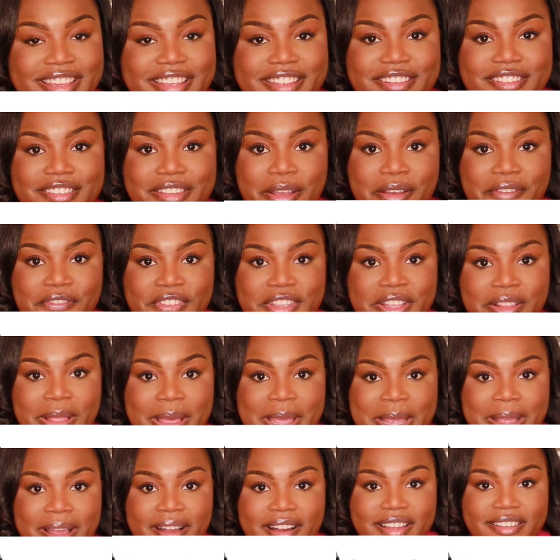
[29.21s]
So if you
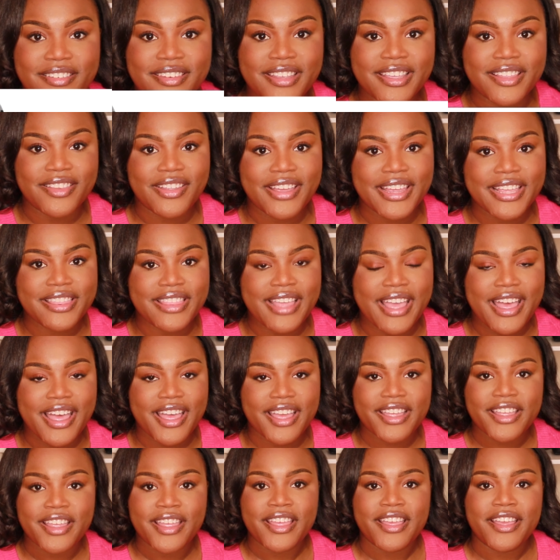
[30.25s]
like content like
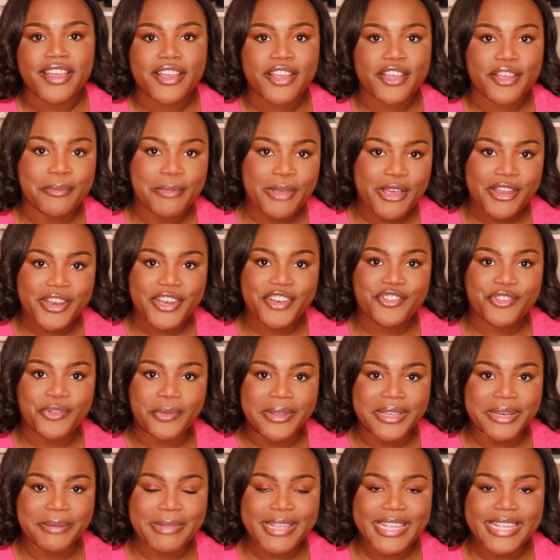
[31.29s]
that, come on and
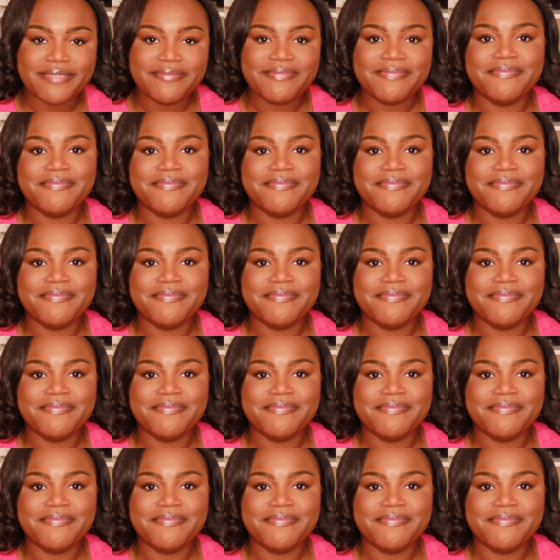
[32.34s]
join me.